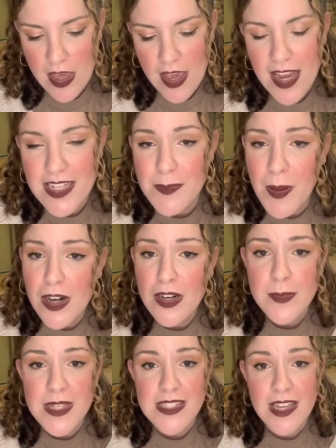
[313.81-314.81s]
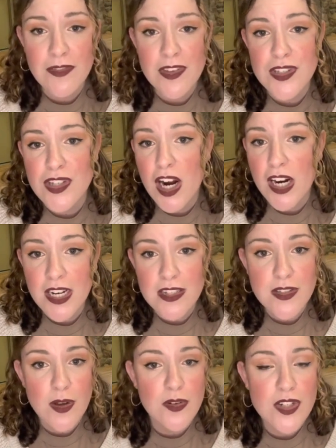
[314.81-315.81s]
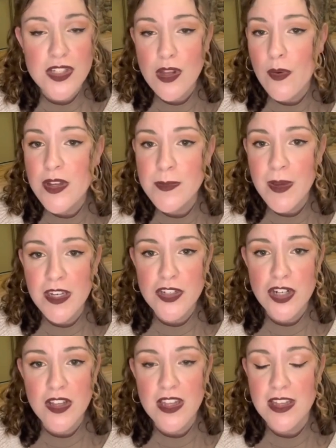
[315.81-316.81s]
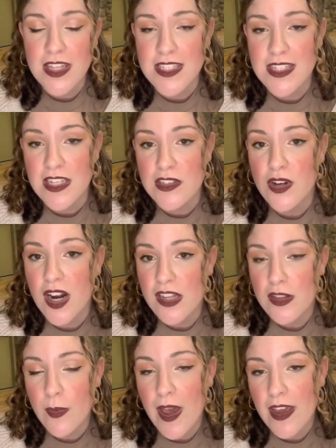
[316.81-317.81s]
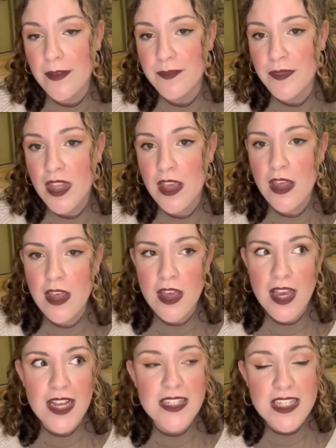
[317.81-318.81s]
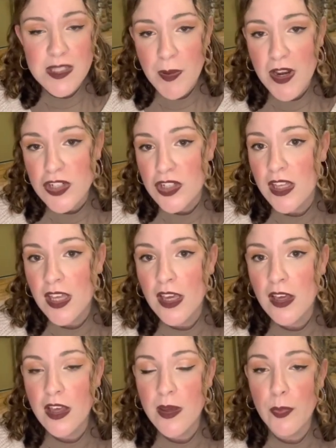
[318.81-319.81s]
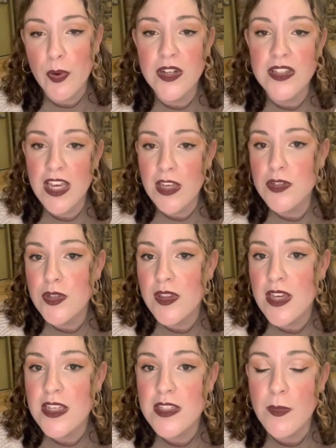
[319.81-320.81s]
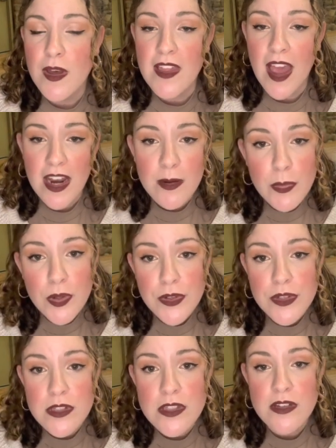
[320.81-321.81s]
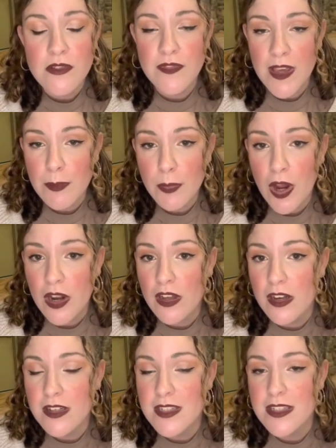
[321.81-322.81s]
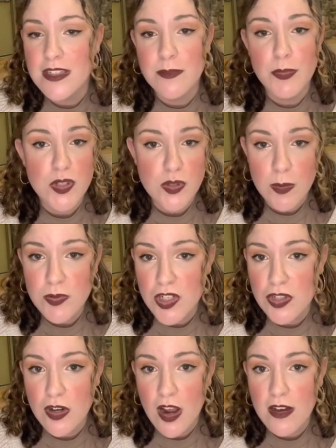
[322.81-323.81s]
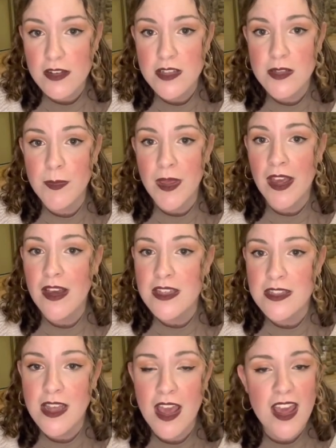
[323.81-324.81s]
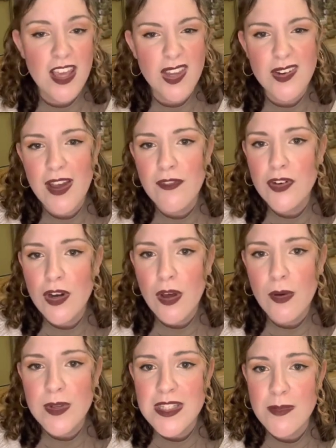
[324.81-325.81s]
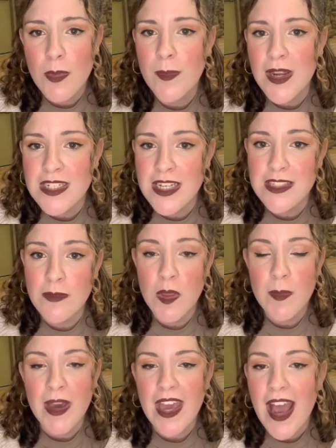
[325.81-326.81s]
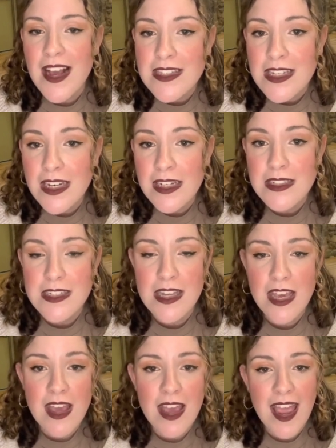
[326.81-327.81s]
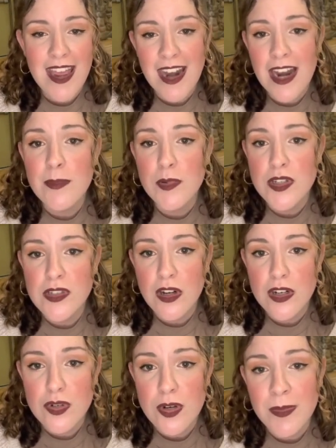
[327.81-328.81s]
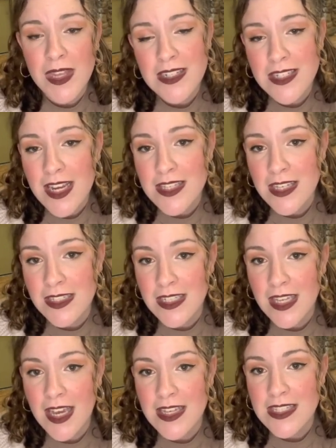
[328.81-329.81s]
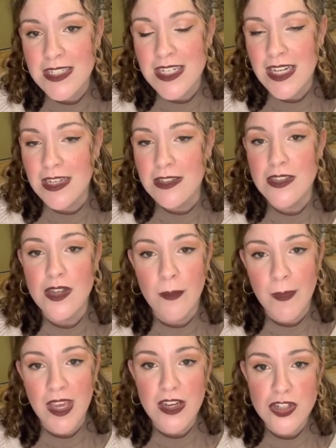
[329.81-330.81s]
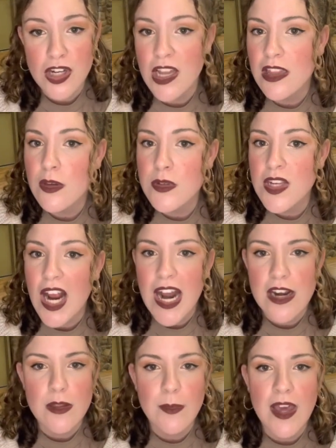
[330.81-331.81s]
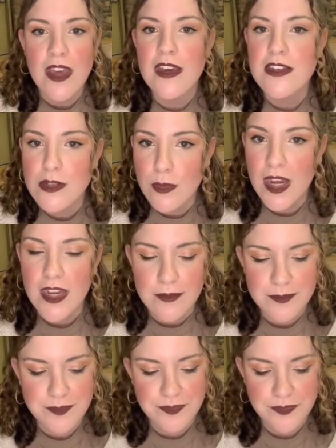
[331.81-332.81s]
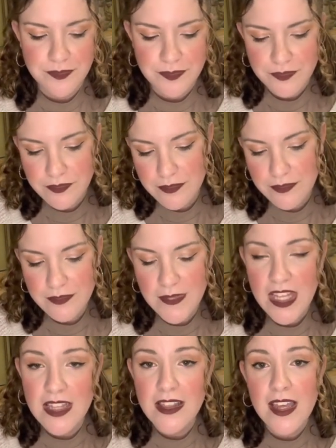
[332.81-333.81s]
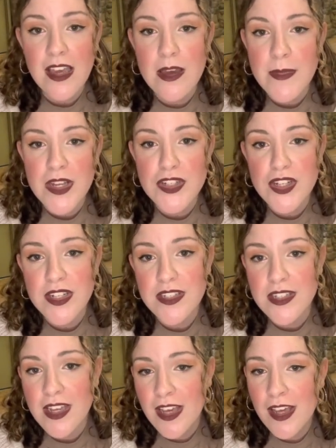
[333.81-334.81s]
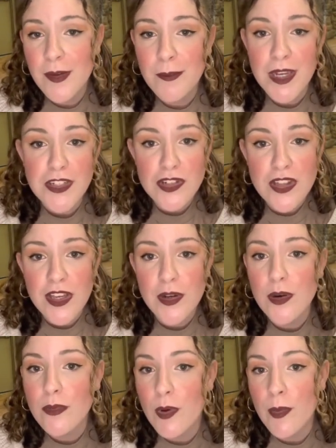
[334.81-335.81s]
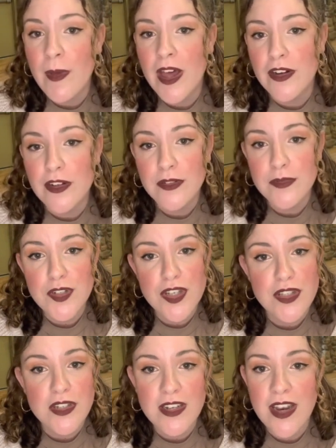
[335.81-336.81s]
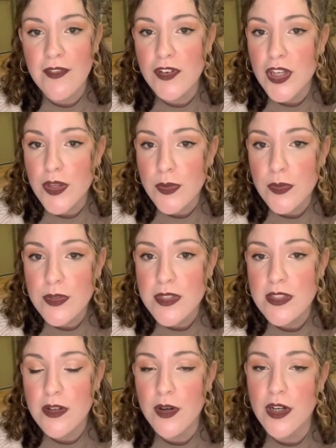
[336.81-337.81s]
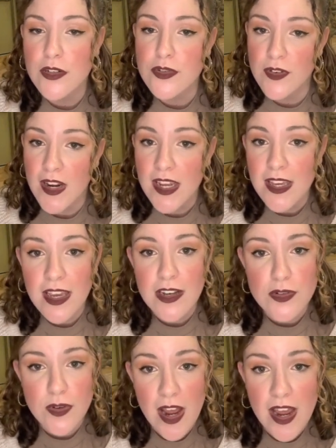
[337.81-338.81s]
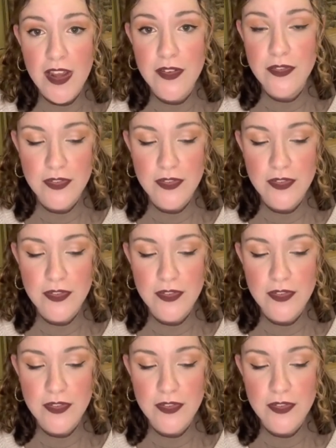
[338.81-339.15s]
It's better to be safe than sorry, so just always make sure that these things are out of the way. It's especially important that you do this with edibles, vape products, prescription drugs, because you never know when someone might take something by accident, and edibles are extremely enticing to kids and teens, so making sure that those are out of the way is great. Like I mentioned, make sure that you're a role model. Just never use or drink and drive.